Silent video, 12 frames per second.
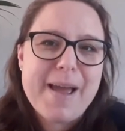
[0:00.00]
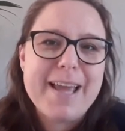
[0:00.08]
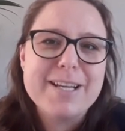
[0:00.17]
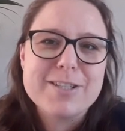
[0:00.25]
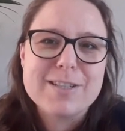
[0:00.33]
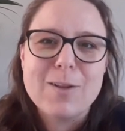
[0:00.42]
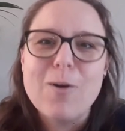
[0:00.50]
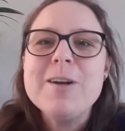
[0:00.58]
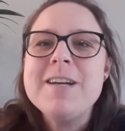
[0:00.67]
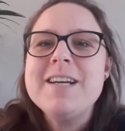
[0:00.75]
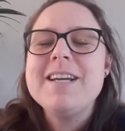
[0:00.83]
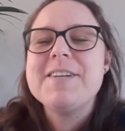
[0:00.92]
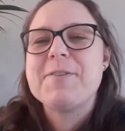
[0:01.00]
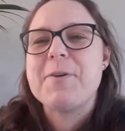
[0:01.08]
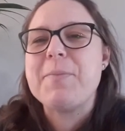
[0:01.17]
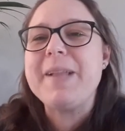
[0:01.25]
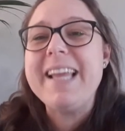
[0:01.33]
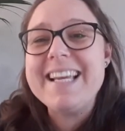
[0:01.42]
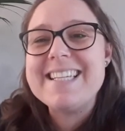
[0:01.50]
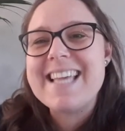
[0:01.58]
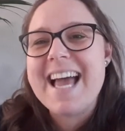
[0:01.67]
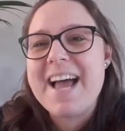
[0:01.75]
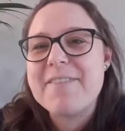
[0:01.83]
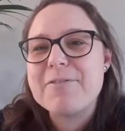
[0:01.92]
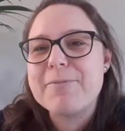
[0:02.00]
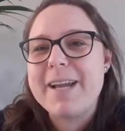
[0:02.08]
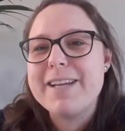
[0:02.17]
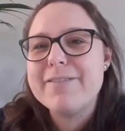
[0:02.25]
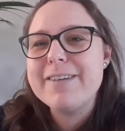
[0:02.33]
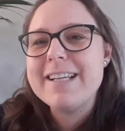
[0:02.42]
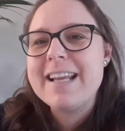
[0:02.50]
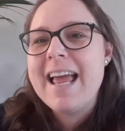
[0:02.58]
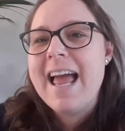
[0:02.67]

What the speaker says: pages long, so please have a read of it.